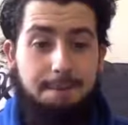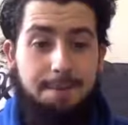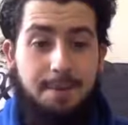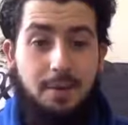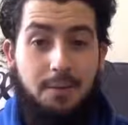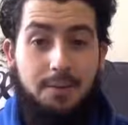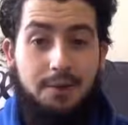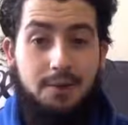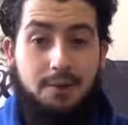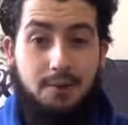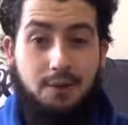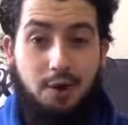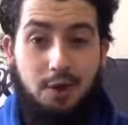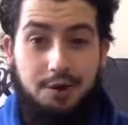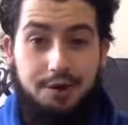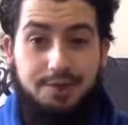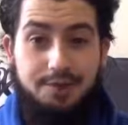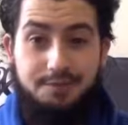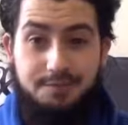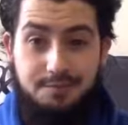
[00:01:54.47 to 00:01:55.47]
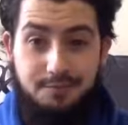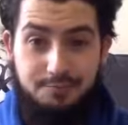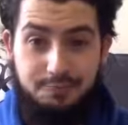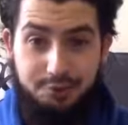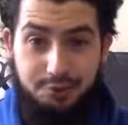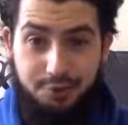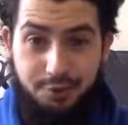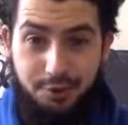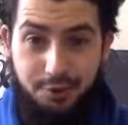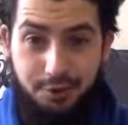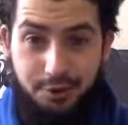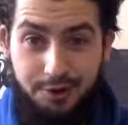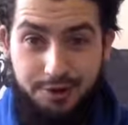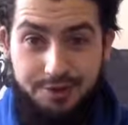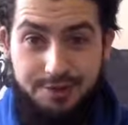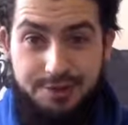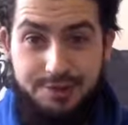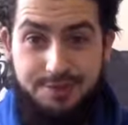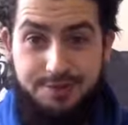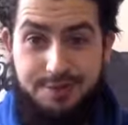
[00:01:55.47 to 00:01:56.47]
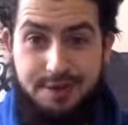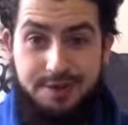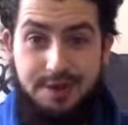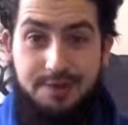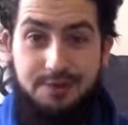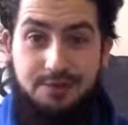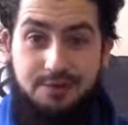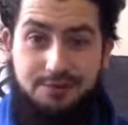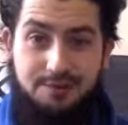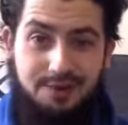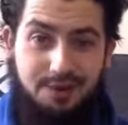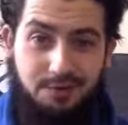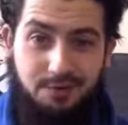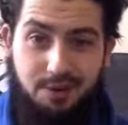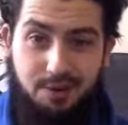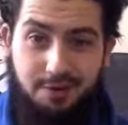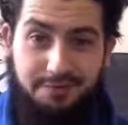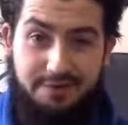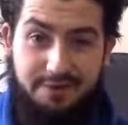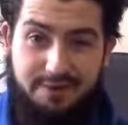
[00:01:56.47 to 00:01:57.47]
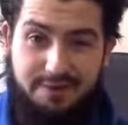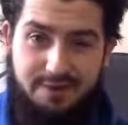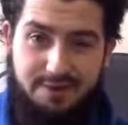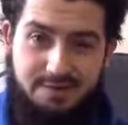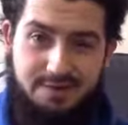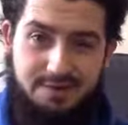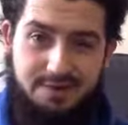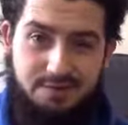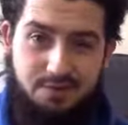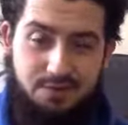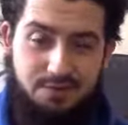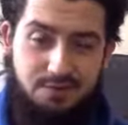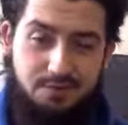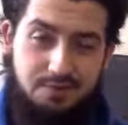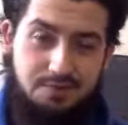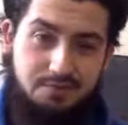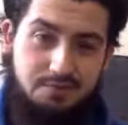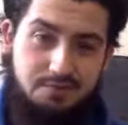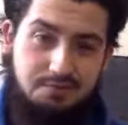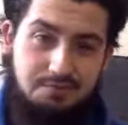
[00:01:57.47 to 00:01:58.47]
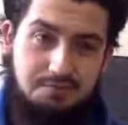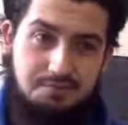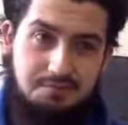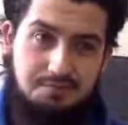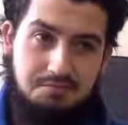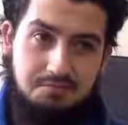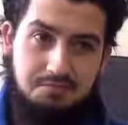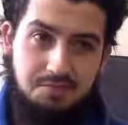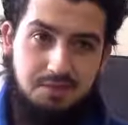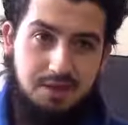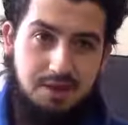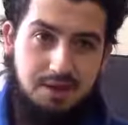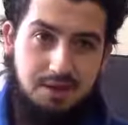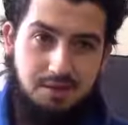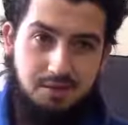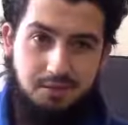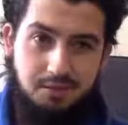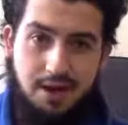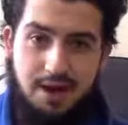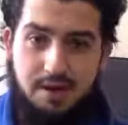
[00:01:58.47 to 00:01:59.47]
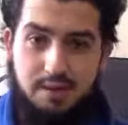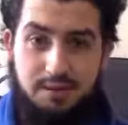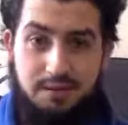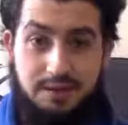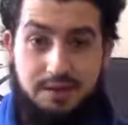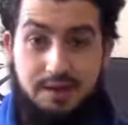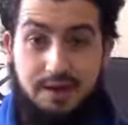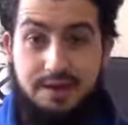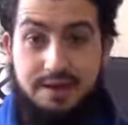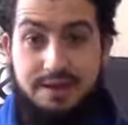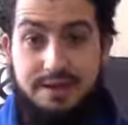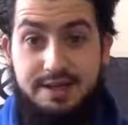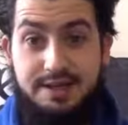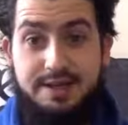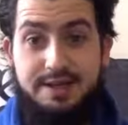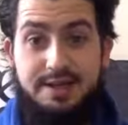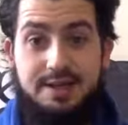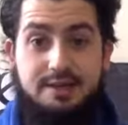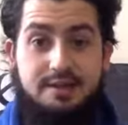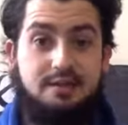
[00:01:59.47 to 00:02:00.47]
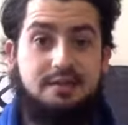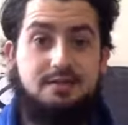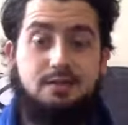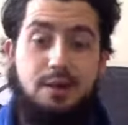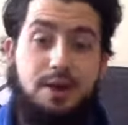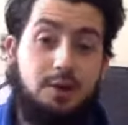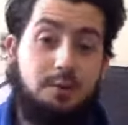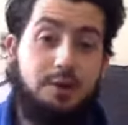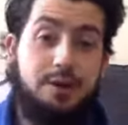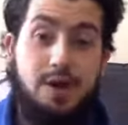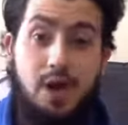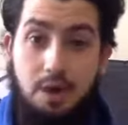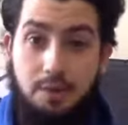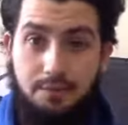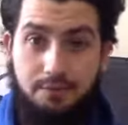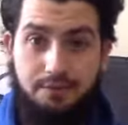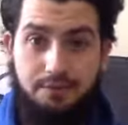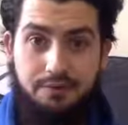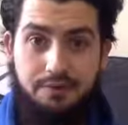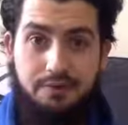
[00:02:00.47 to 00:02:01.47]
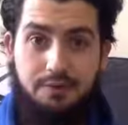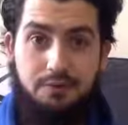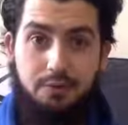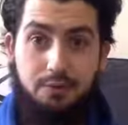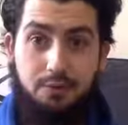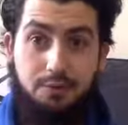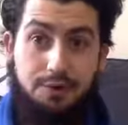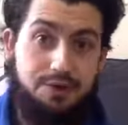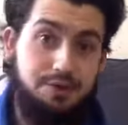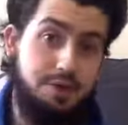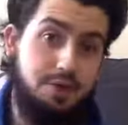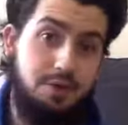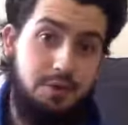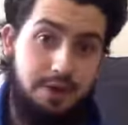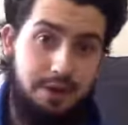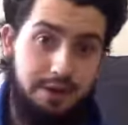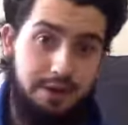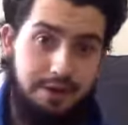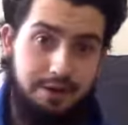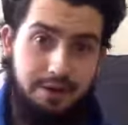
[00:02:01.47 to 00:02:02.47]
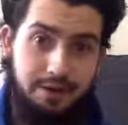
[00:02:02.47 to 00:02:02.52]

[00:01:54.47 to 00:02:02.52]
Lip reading: I went to a college called Truro College, and that was really where I first started to interact with these ideas of where do we come from, what are we doing